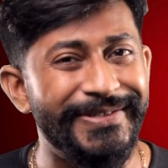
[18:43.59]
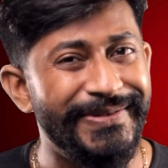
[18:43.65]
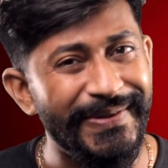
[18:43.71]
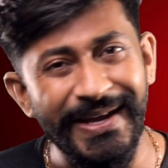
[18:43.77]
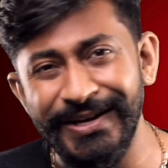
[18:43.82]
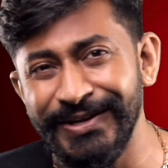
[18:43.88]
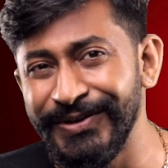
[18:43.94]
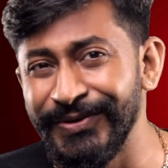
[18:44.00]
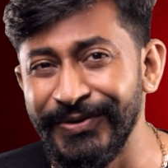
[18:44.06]
so
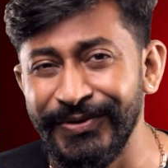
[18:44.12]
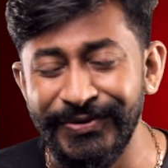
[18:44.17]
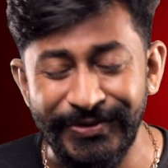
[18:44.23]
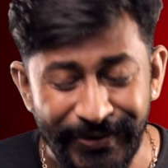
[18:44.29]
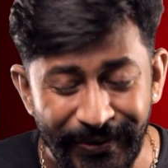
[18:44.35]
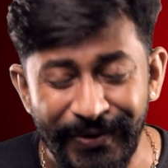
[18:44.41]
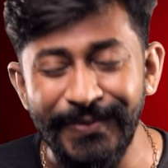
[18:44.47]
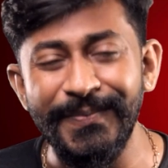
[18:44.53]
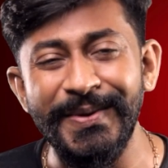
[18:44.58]
that you
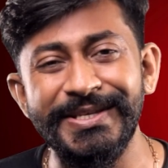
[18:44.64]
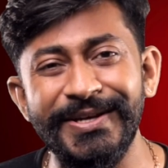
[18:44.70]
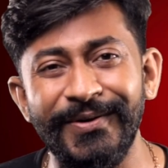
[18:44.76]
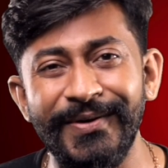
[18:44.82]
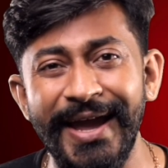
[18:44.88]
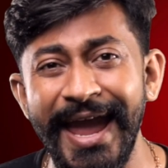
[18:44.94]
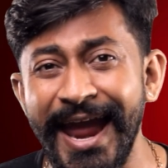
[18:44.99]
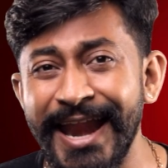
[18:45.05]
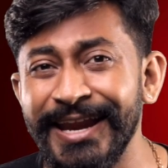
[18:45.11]
don't miss
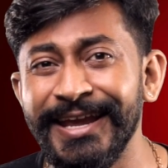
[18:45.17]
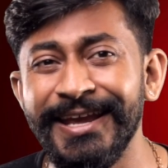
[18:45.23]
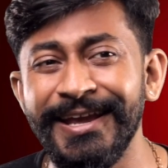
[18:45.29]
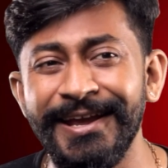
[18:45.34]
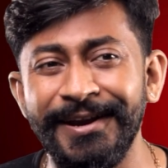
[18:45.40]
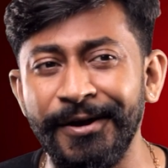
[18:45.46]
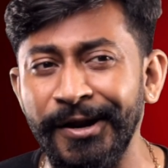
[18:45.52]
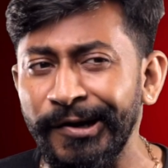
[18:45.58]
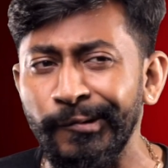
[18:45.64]
out
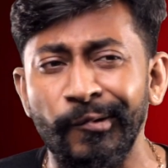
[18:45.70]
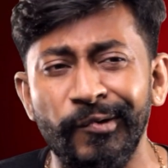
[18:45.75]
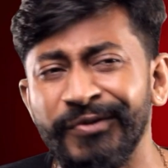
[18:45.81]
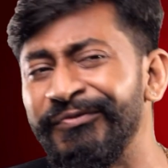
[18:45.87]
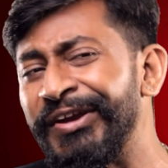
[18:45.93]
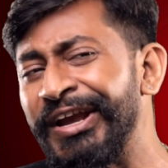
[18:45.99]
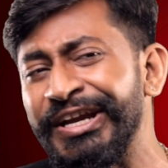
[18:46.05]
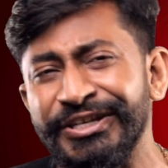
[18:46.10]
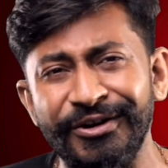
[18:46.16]
any like
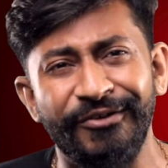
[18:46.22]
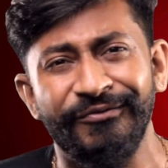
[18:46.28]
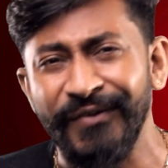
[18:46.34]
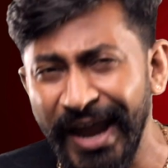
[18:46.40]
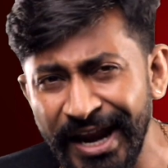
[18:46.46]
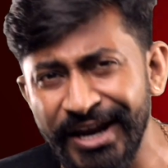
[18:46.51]
notification of